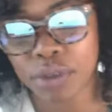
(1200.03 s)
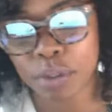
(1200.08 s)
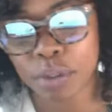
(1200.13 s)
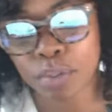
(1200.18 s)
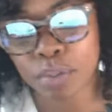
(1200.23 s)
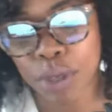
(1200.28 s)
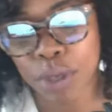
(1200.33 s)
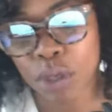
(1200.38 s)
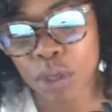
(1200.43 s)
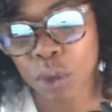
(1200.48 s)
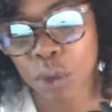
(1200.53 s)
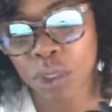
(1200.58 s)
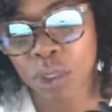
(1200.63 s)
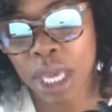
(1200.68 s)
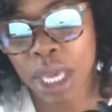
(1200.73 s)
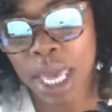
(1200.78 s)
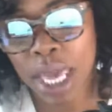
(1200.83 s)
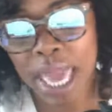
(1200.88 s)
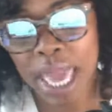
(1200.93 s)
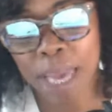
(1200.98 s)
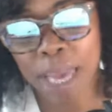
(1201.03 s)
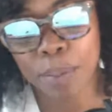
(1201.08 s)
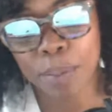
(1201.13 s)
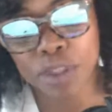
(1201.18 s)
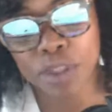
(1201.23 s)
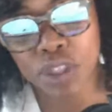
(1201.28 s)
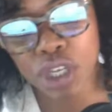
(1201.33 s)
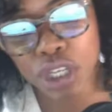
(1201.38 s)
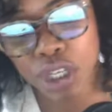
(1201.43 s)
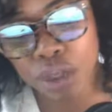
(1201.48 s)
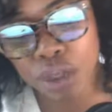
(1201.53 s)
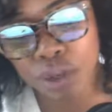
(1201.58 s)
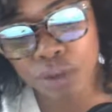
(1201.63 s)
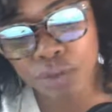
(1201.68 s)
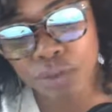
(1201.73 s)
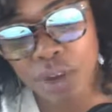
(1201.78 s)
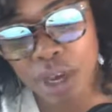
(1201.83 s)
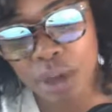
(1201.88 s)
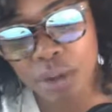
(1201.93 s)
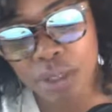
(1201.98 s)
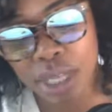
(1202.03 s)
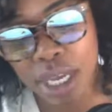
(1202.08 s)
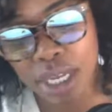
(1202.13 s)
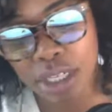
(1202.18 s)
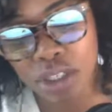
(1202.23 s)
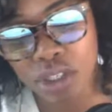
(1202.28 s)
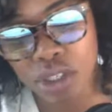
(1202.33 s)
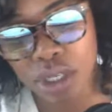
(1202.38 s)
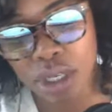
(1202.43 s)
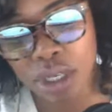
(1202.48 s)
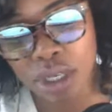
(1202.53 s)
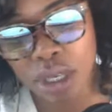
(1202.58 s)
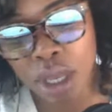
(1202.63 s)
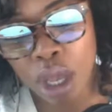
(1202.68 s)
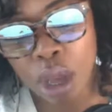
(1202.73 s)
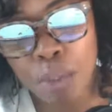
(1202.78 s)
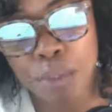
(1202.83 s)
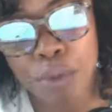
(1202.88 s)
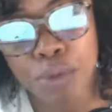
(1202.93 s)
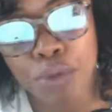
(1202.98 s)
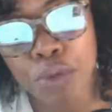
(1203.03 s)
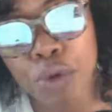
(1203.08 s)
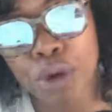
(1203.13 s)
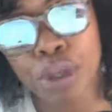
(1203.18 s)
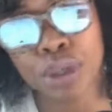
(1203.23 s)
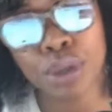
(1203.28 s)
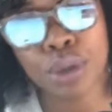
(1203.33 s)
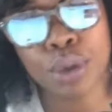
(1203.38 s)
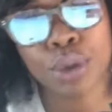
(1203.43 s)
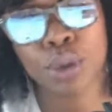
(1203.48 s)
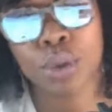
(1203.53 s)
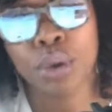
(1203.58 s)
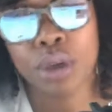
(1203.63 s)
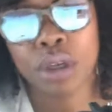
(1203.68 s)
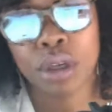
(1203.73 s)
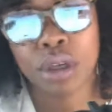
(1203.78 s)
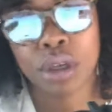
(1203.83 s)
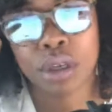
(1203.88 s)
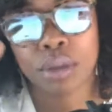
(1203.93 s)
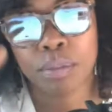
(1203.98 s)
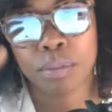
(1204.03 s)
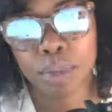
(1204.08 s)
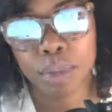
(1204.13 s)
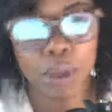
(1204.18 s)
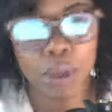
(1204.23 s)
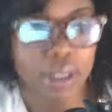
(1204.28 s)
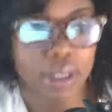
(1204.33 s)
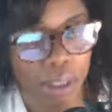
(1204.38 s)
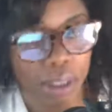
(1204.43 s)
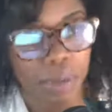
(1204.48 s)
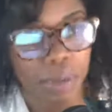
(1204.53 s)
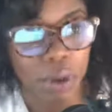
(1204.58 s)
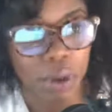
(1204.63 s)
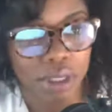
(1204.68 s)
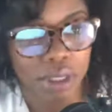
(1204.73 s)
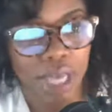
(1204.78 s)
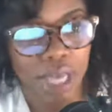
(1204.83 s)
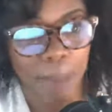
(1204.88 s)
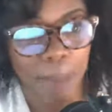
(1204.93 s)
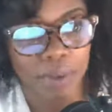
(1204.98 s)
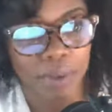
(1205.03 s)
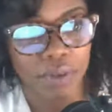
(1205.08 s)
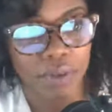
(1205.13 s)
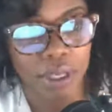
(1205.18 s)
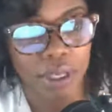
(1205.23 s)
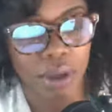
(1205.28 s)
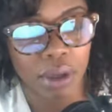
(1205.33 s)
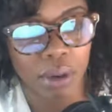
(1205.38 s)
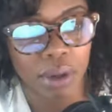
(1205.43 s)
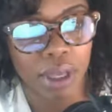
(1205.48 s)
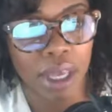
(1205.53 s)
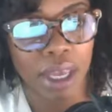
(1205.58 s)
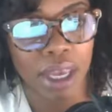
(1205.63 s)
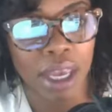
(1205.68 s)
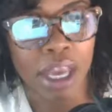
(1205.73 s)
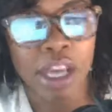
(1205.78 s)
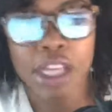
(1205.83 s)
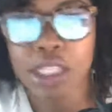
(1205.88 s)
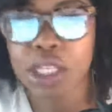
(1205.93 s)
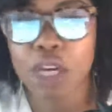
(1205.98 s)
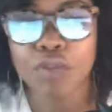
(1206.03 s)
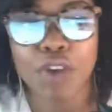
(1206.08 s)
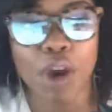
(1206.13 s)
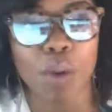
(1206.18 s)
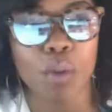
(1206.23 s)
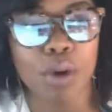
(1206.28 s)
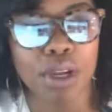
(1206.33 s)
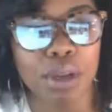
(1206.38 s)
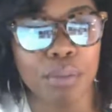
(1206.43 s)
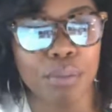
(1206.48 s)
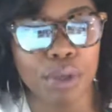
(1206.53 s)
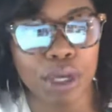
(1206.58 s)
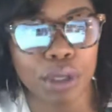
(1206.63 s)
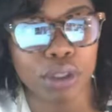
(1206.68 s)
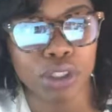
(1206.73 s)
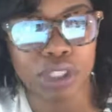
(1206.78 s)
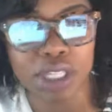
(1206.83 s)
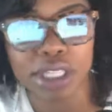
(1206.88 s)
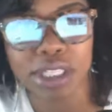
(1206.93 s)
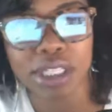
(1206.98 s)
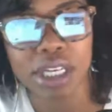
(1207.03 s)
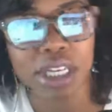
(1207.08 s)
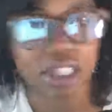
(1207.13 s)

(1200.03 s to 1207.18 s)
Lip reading: build a particular foundation before you build something on top of it. Okay, so if I want to build just a